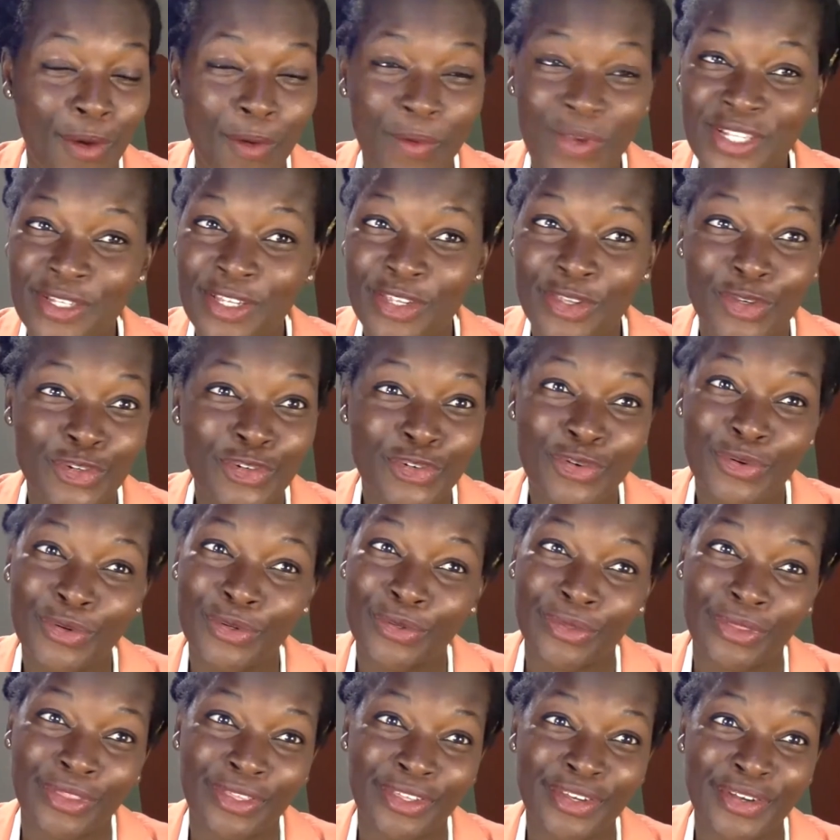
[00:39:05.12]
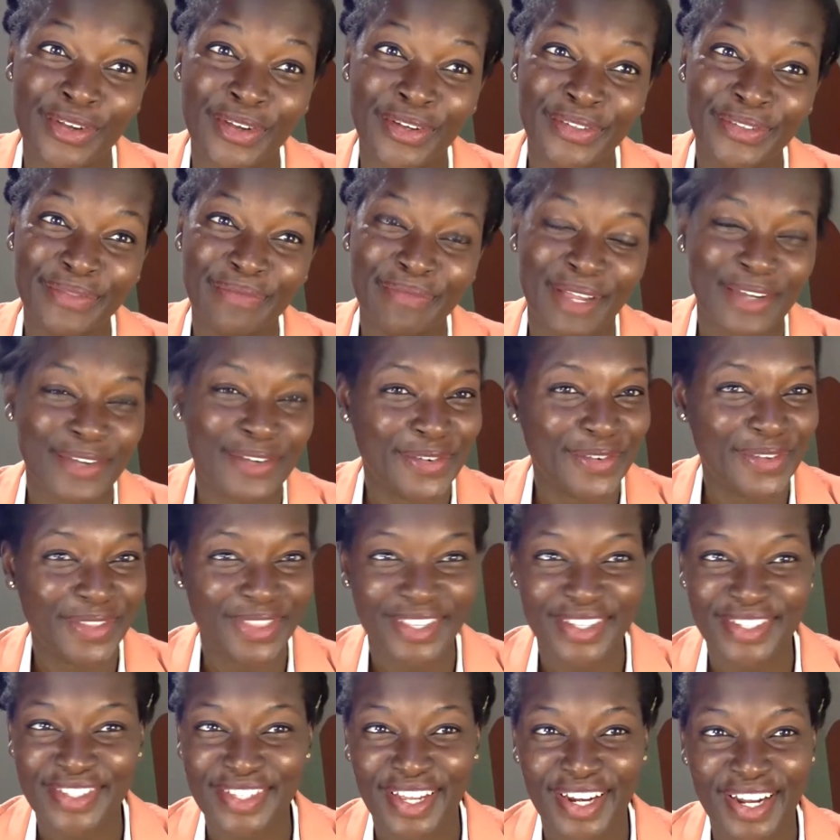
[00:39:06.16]
always in your truth. My
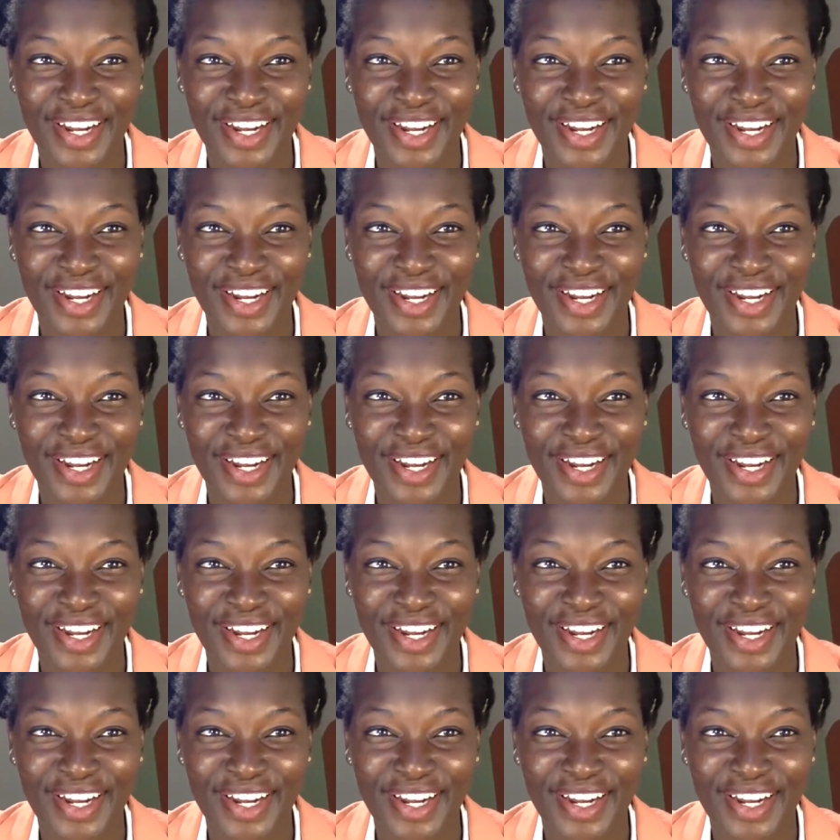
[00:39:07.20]
truth is